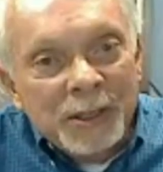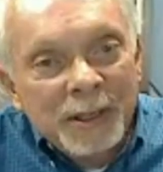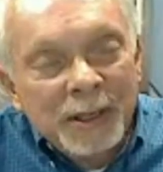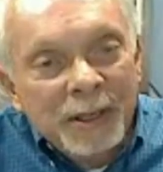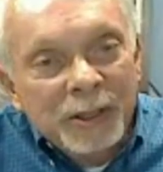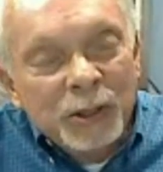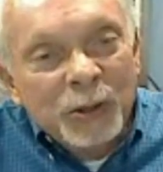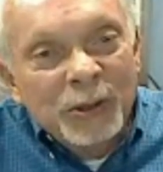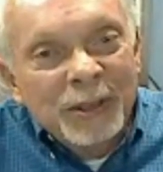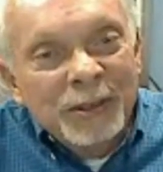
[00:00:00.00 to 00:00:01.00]
And so
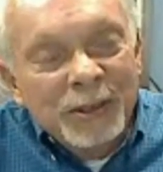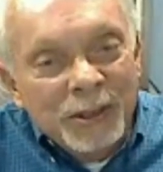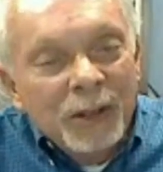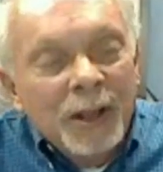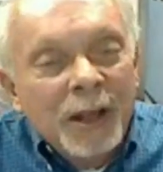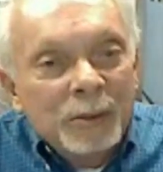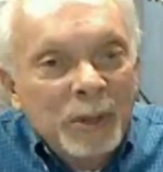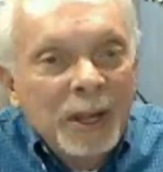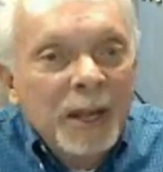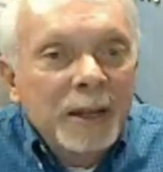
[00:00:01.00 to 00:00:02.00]
it's a lot of
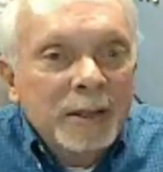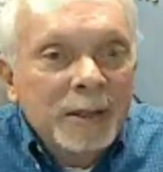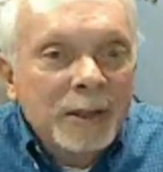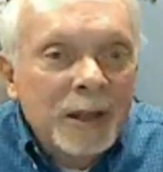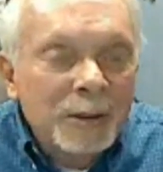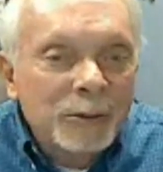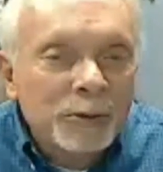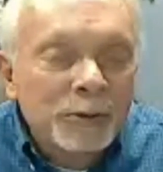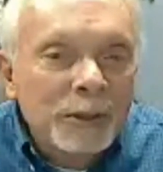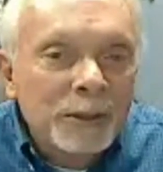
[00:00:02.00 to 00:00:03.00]
planning and a lot of